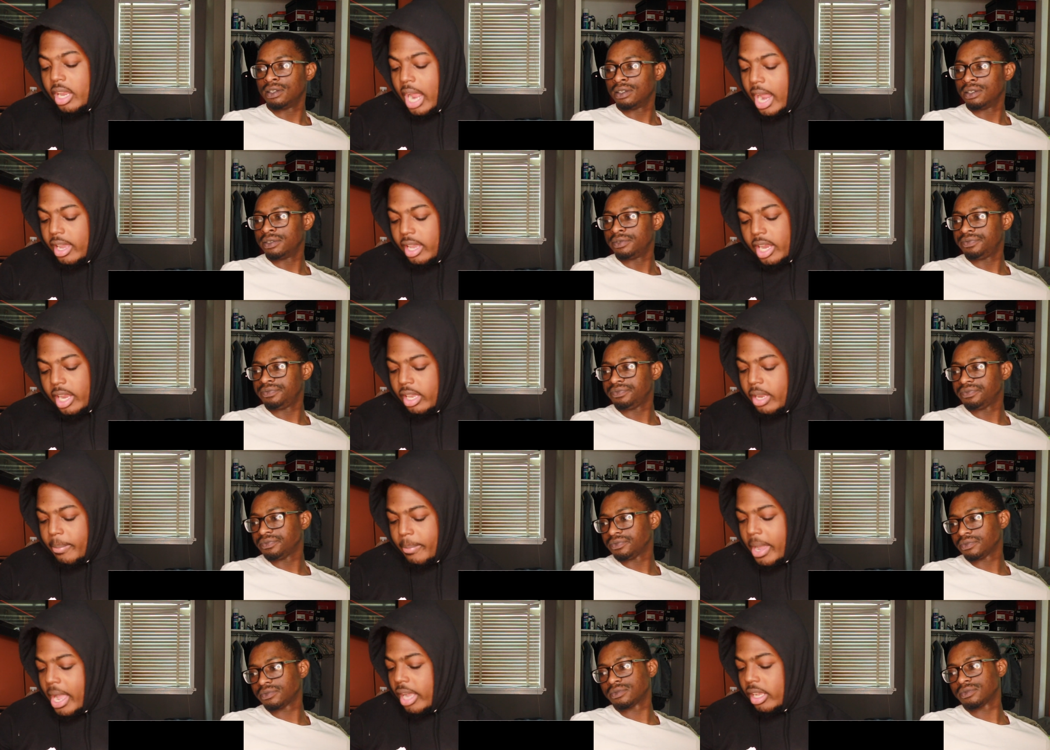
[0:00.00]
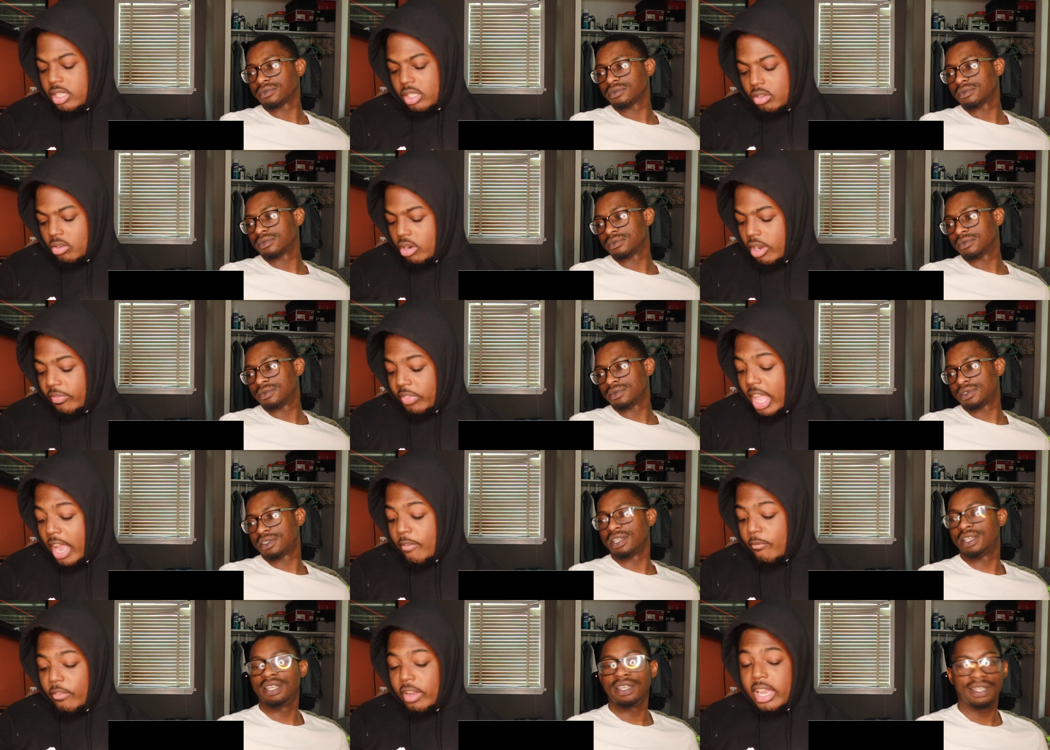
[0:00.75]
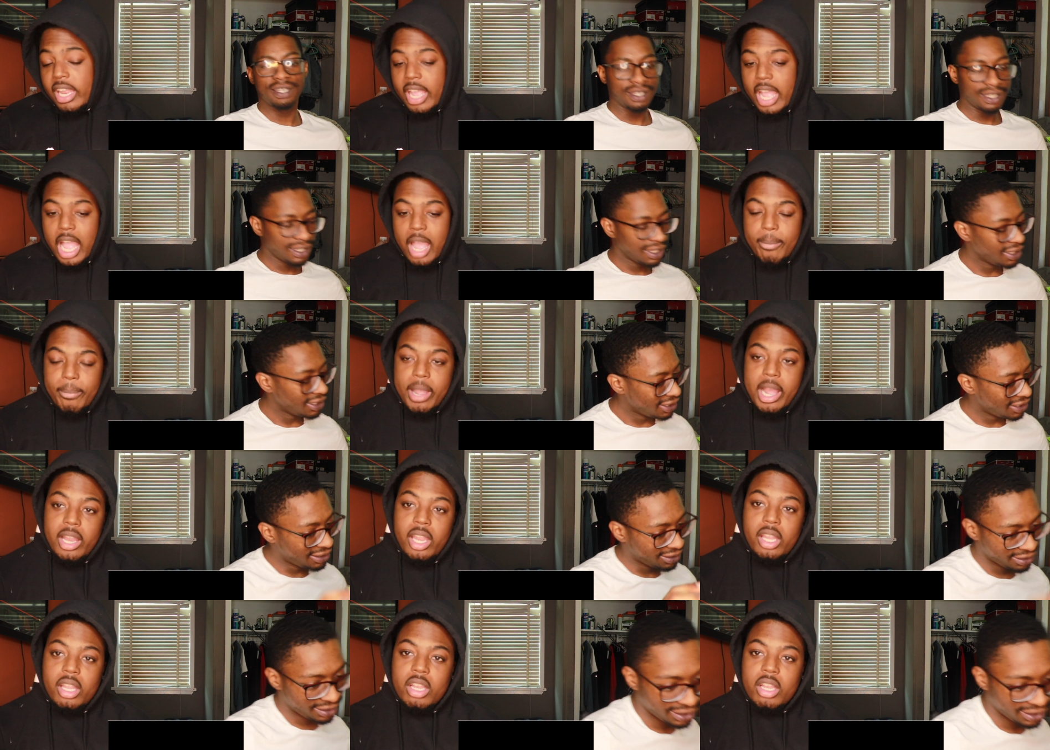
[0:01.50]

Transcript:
Speaker 1: I need the backstory. If that really happened, I need